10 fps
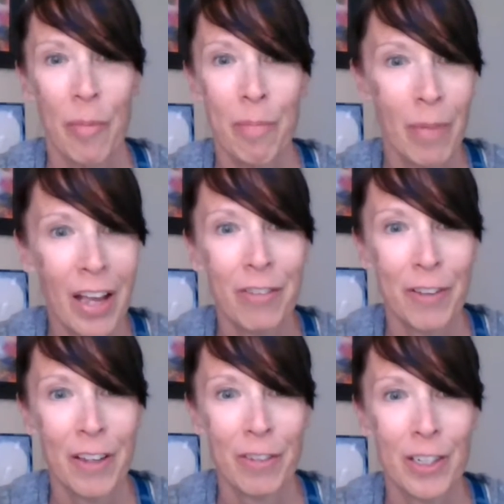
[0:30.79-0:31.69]
my
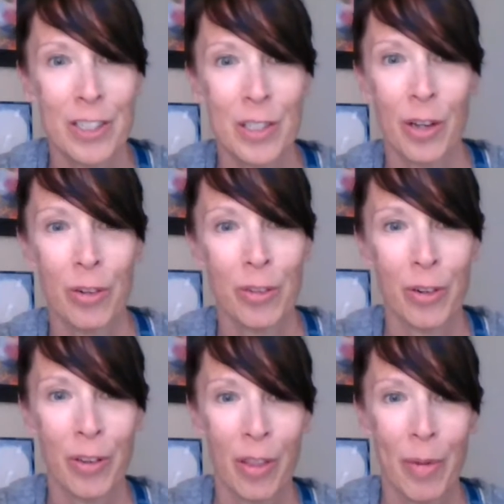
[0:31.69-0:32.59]
favorites
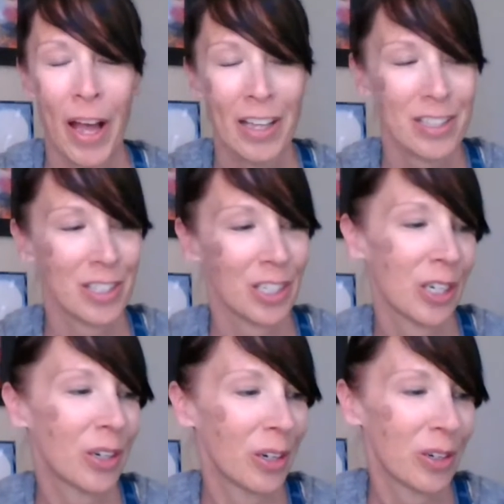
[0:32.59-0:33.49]
over the past
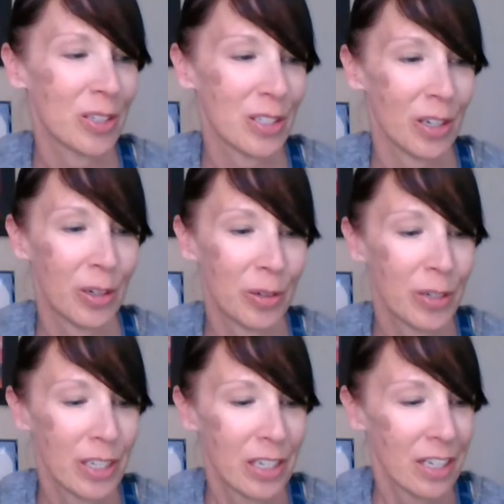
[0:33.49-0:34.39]
year or so.
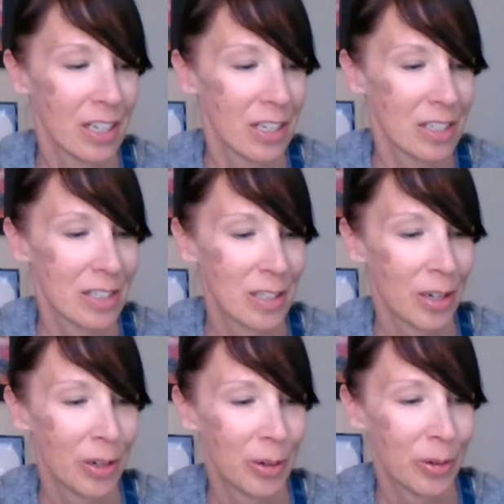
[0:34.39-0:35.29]

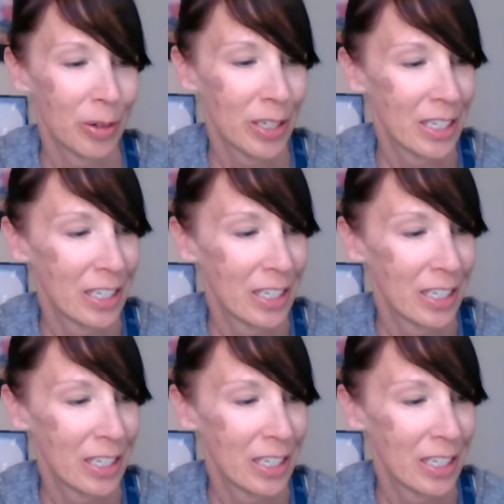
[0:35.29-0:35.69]
So